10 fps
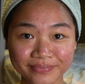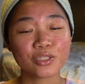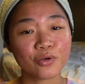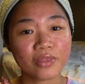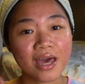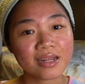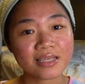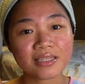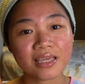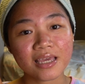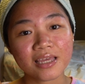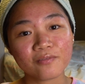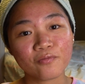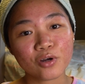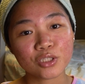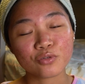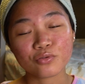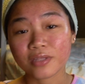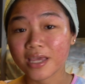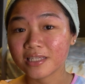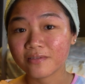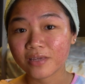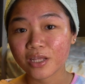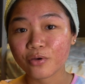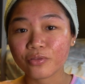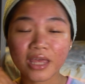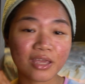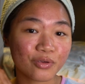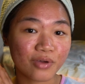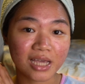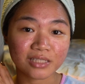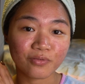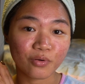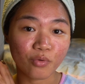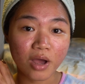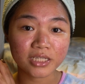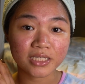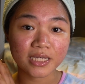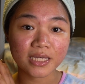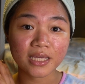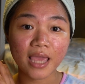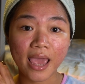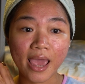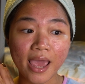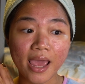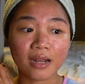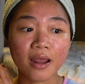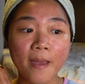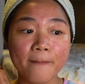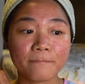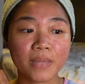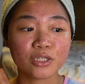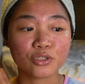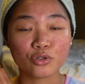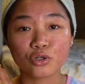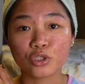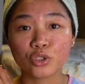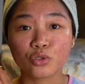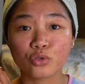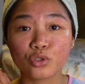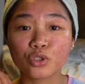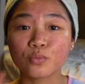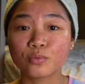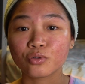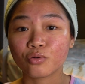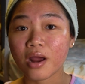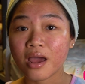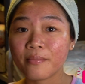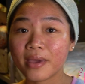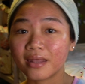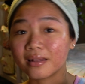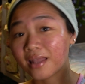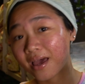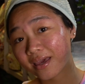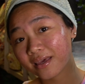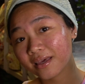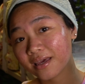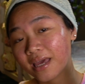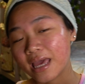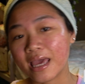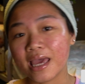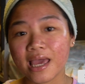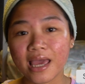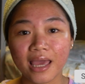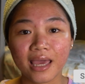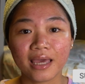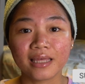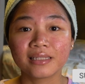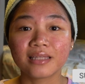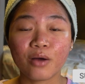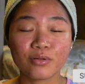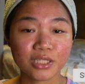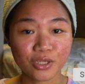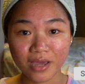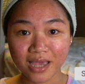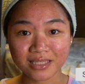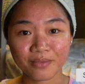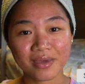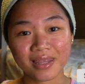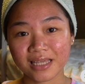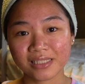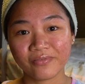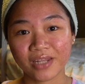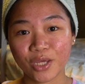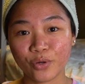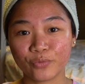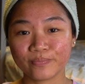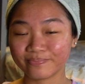So that is it for today's video. Thank you guys for watching, and make sure to subscribe and like, and I will see you guys in my next video.